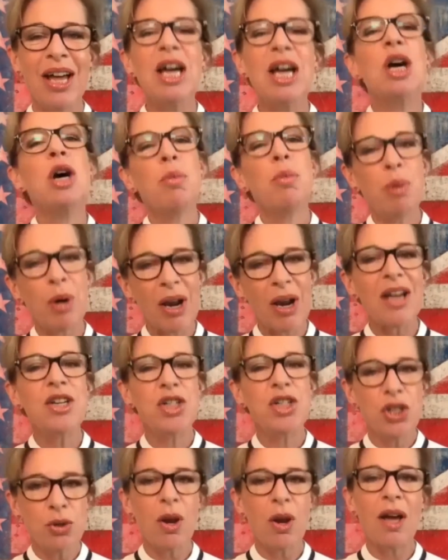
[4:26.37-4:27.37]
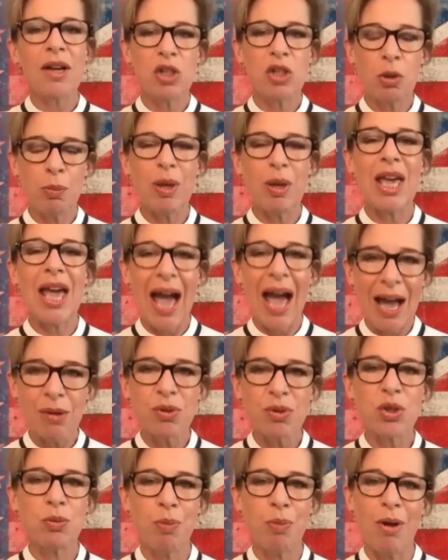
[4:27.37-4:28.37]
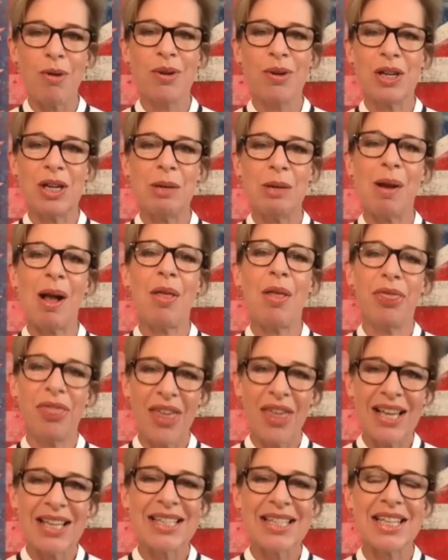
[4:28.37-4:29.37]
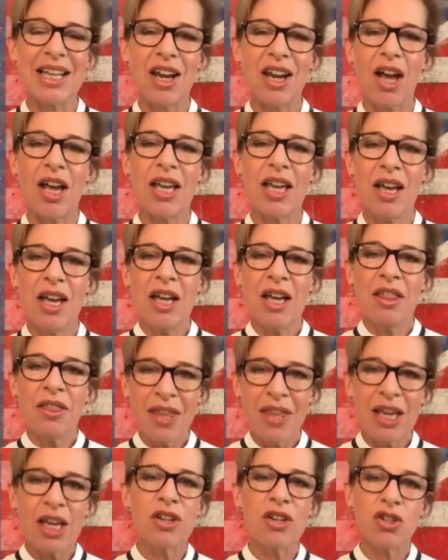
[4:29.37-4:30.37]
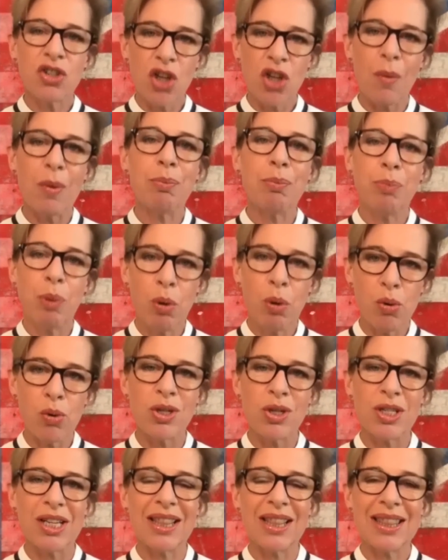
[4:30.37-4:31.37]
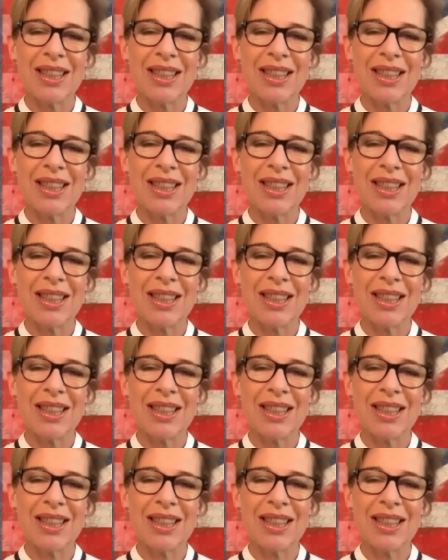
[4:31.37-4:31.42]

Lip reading: but I do like to be outspoken about things that I think are so important.